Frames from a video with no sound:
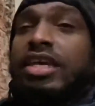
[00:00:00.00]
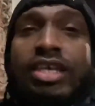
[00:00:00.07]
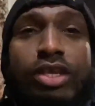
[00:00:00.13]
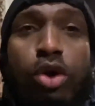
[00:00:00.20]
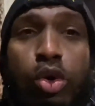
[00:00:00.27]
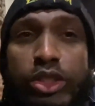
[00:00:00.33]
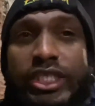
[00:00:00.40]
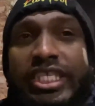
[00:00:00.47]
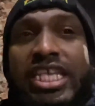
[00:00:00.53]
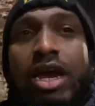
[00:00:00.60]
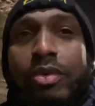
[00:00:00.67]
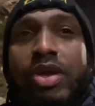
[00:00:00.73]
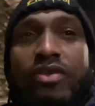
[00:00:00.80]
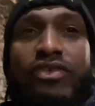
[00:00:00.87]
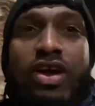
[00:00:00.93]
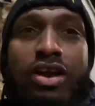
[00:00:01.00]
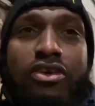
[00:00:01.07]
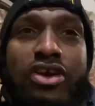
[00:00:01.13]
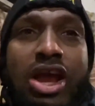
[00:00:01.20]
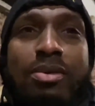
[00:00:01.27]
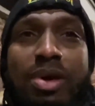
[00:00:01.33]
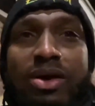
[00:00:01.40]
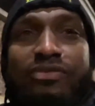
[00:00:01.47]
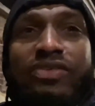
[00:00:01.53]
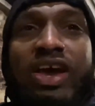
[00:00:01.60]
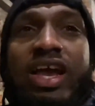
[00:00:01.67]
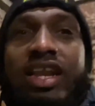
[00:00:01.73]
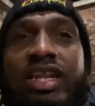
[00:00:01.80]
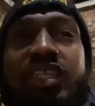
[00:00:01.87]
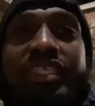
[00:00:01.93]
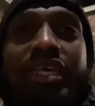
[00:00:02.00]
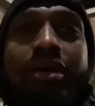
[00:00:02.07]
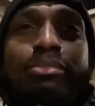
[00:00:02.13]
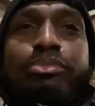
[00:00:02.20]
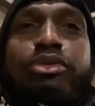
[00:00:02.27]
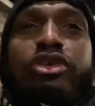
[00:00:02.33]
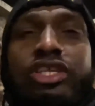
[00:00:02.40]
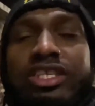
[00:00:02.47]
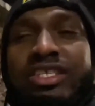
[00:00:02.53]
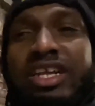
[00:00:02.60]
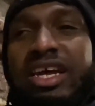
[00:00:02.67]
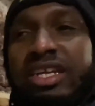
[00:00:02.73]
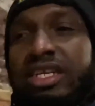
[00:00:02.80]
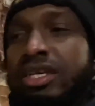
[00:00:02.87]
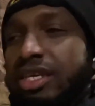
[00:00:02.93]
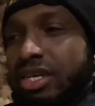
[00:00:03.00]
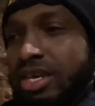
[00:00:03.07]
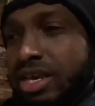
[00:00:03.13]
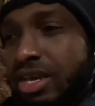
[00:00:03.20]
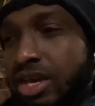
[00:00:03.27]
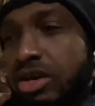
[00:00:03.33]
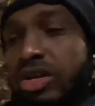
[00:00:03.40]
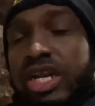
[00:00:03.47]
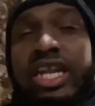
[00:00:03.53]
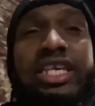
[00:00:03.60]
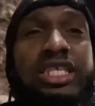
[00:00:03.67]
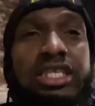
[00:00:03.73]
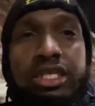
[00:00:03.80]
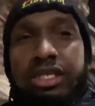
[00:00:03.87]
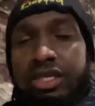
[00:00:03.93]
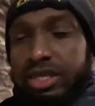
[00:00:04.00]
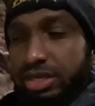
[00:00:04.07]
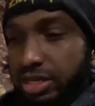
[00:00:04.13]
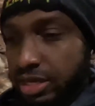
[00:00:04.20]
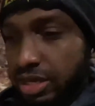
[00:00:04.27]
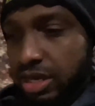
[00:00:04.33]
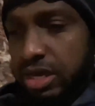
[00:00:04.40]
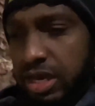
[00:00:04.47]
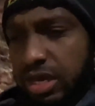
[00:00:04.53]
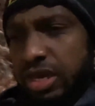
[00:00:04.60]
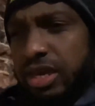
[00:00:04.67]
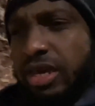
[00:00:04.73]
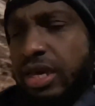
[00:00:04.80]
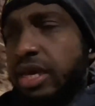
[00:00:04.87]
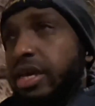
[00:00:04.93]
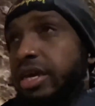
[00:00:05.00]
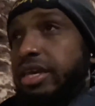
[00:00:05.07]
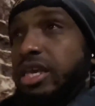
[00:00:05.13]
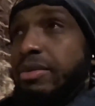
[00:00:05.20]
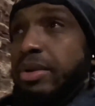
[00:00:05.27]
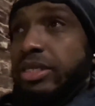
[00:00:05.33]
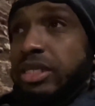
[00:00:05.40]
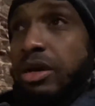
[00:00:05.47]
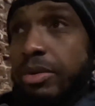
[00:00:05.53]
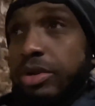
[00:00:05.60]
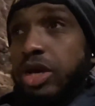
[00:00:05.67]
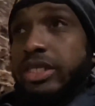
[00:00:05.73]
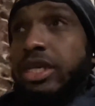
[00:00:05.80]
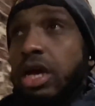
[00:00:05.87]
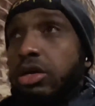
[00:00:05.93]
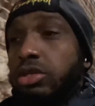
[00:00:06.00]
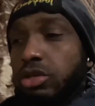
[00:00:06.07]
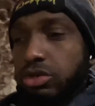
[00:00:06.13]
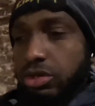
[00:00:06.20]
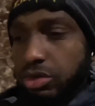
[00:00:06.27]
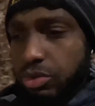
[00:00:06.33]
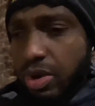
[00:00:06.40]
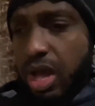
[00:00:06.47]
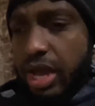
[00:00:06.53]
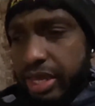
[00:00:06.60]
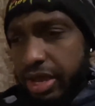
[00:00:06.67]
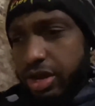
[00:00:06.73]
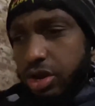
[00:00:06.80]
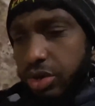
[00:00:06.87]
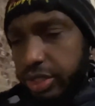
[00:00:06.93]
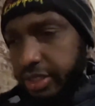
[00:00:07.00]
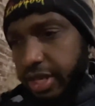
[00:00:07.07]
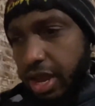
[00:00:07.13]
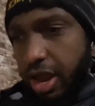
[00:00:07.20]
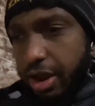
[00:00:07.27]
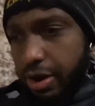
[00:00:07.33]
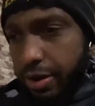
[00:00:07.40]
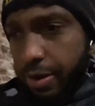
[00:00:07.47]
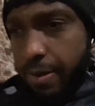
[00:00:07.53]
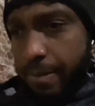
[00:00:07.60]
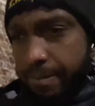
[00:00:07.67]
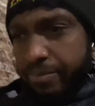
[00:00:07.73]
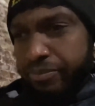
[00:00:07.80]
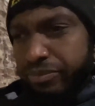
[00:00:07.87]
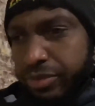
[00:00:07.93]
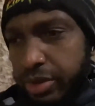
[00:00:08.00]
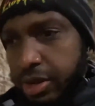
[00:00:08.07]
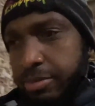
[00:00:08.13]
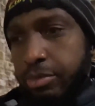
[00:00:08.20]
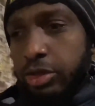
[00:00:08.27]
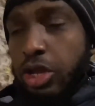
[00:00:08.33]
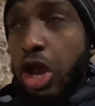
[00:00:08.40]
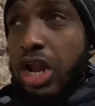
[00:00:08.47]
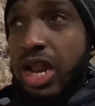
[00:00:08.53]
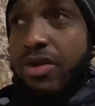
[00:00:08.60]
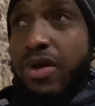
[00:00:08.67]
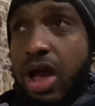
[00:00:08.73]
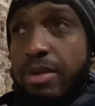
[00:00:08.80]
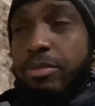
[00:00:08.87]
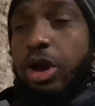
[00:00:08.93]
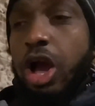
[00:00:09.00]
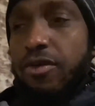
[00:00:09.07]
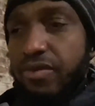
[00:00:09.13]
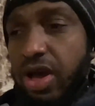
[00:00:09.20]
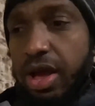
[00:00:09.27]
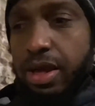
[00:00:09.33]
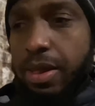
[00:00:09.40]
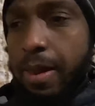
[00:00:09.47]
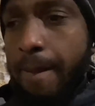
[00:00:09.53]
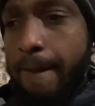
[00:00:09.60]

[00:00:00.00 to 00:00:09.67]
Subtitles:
Youth, stay away from crime and violence and prison and... Now listen. Yeah, man, sir, we just have walking out star. But earlier on, we cover